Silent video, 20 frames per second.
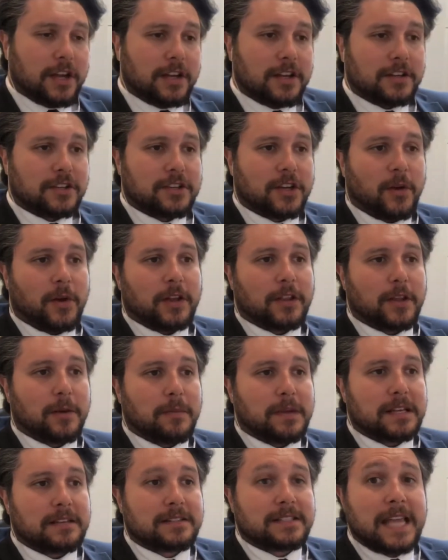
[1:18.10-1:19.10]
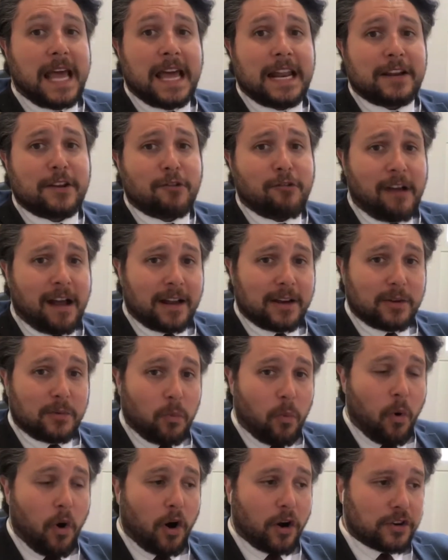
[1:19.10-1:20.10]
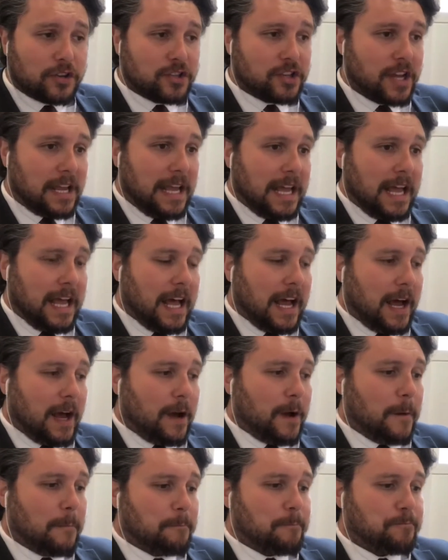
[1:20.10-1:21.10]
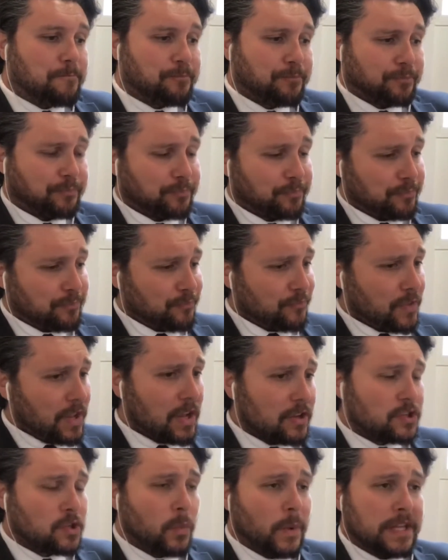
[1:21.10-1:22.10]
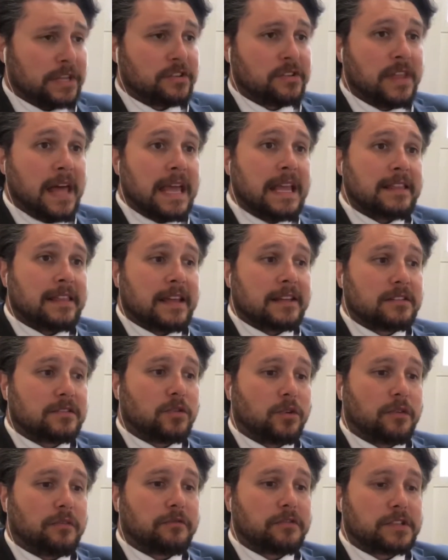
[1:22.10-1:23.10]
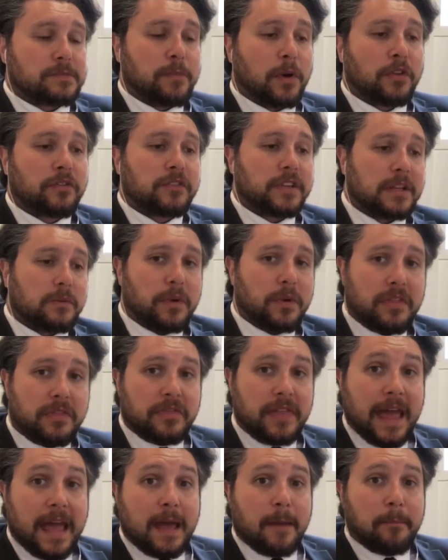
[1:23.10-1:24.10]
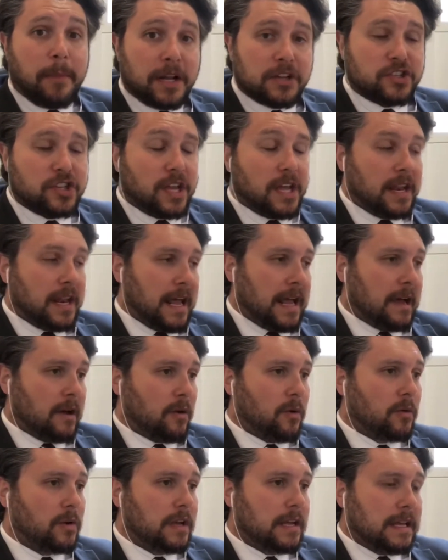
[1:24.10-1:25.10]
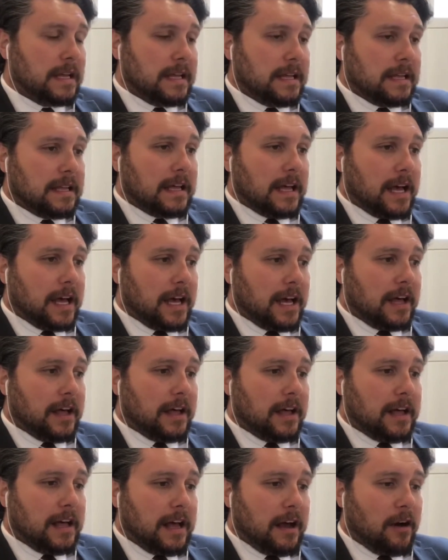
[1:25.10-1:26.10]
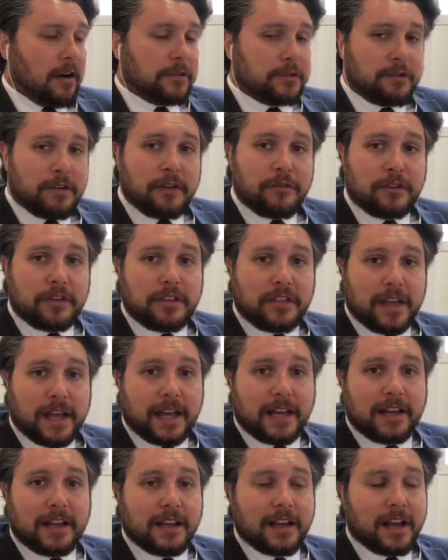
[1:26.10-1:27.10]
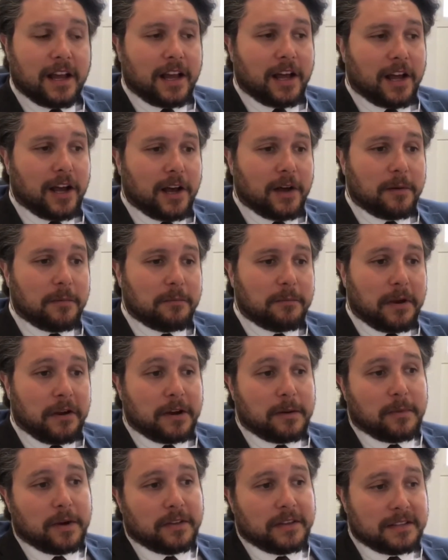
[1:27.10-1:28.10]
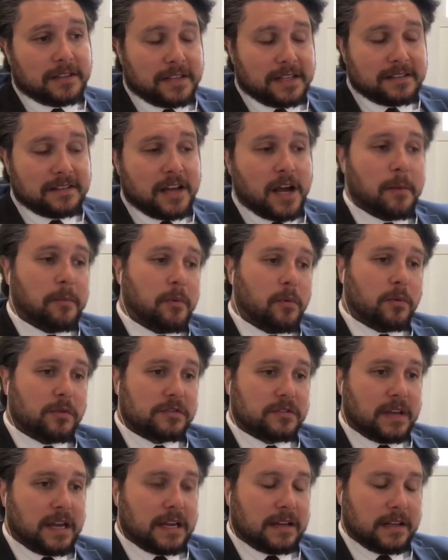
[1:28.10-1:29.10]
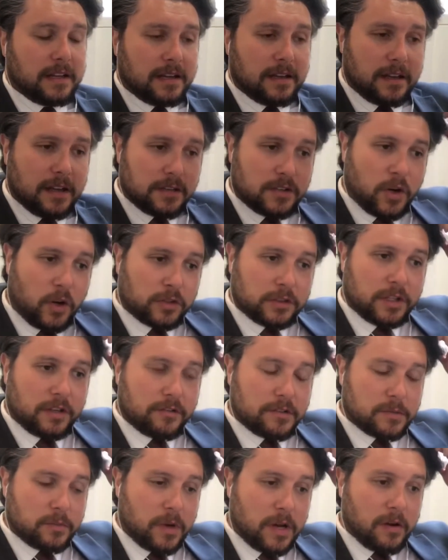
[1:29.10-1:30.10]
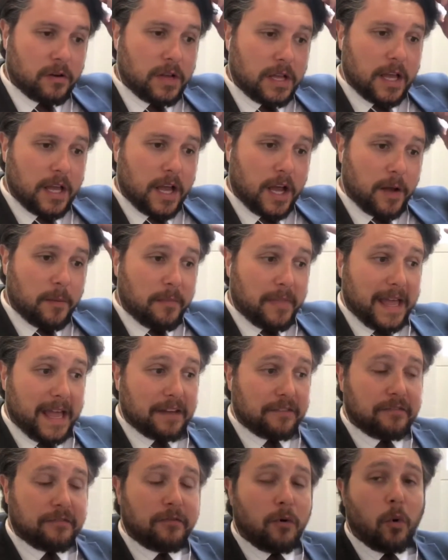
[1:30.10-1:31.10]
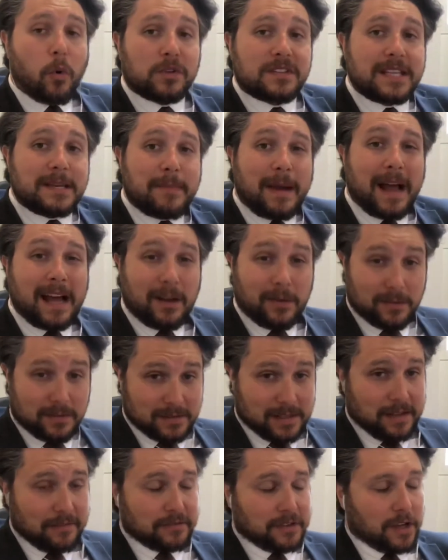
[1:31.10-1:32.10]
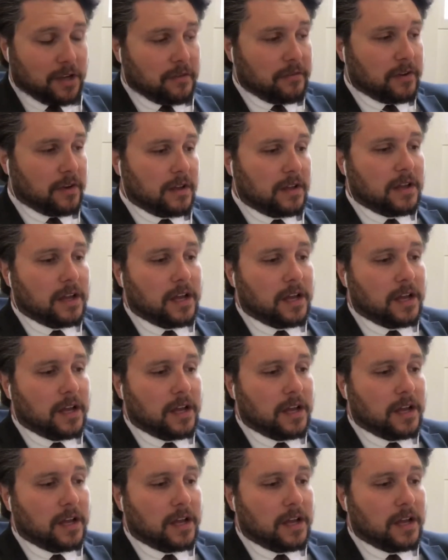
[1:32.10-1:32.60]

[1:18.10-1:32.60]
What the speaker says: showing them his 10 grand watch, to which they then sort of responded with their budget and how after everything, bearing in mind that this couple also had a toddler as well, they had £40 left over